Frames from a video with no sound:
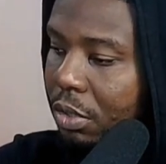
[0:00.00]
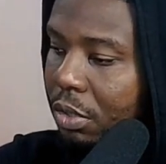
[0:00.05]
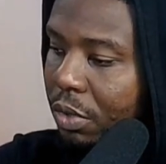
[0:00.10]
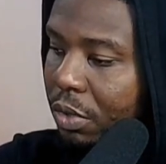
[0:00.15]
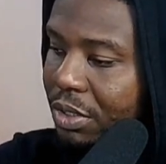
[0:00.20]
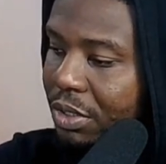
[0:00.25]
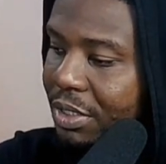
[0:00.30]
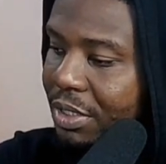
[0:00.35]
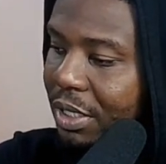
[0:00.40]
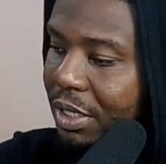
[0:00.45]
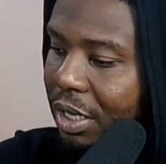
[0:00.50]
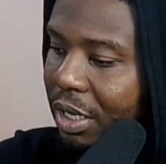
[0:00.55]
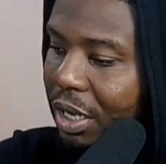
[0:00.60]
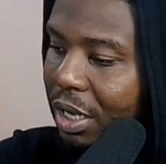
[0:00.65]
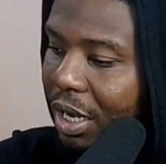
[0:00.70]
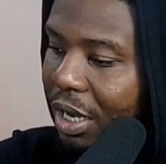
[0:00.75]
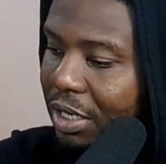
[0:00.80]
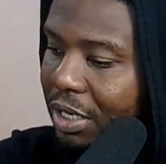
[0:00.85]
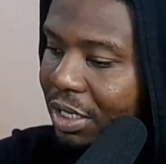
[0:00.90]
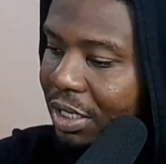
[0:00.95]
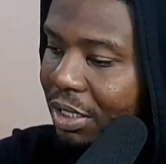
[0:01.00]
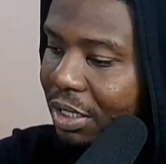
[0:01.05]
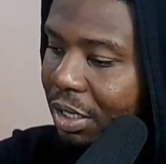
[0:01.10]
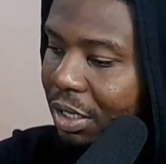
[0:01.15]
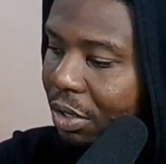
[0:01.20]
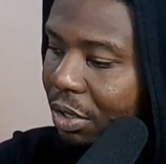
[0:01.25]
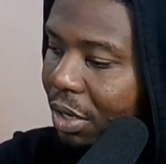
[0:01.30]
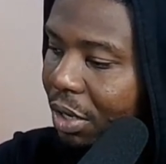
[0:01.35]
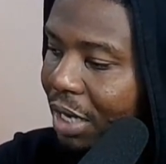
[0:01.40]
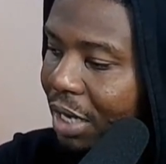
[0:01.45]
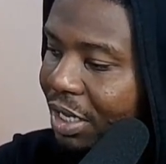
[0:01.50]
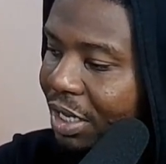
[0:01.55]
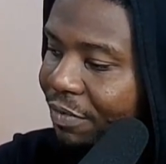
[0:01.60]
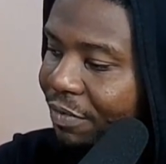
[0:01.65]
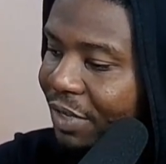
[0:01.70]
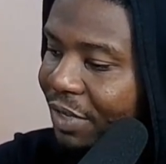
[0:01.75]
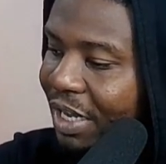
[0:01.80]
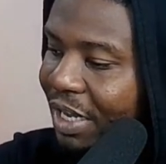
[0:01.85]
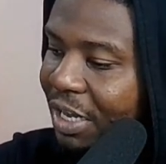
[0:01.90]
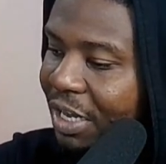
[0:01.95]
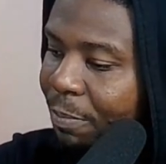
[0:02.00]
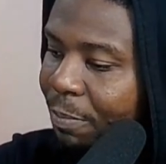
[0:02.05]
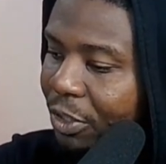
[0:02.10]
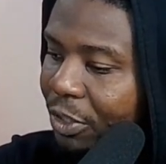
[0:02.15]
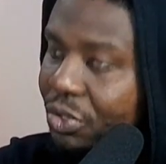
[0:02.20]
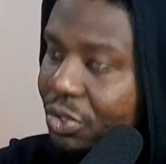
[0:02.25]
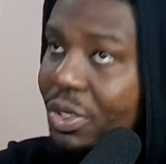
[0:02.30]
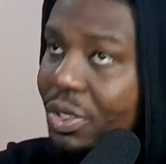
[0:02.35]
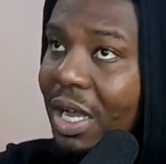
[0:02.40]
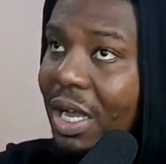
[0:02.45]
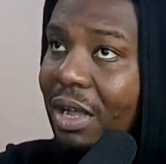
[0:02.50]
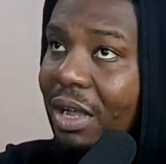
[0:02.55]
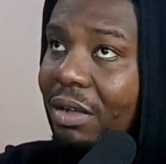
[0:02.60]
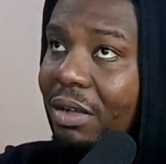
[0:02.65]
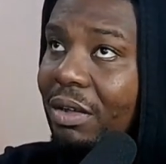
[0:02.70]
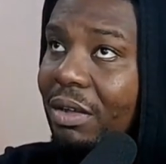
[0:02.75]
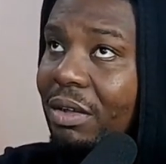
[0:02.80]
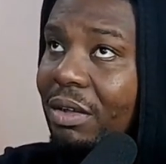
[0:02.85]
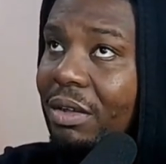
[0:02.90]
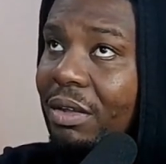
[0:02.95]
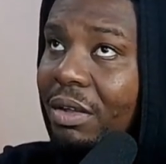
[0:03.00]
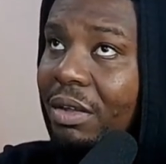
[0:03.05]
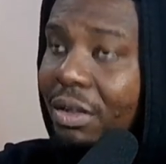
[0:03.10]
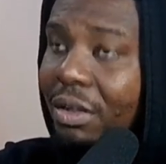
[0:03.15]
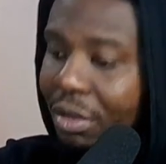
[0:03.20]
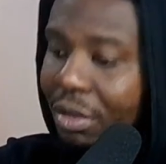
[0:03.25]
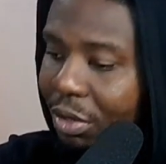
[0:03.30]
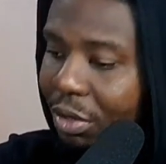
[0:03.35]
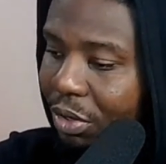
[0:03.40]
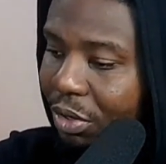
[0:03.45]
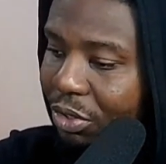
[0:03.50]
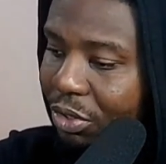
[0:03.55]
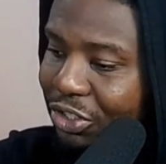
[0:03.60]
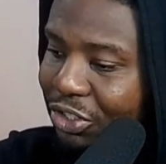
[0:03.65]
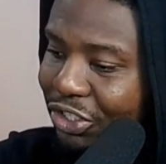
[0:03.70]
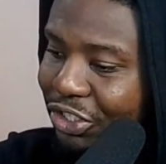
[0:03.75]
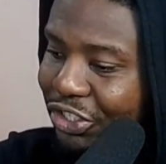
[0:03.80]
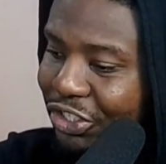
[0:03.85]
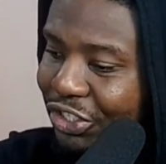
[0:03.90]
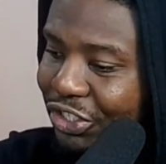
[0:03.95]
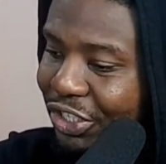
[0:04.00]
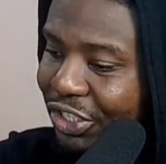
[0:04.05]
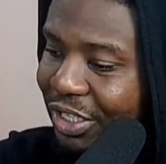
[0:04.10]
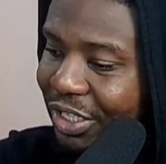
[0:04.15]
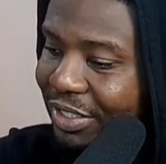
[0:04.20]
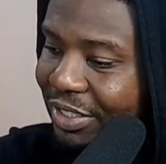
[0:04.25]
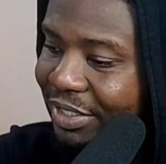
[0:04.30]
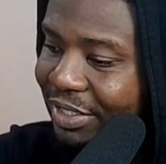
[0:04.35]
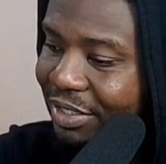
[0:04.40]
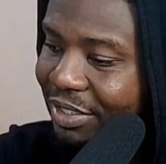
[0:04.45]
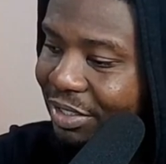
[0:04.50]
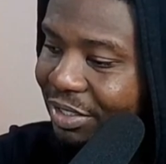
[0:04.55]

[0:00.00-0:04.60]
What? I didn't. Oh, I didn't even get the Portugal. Oh shit.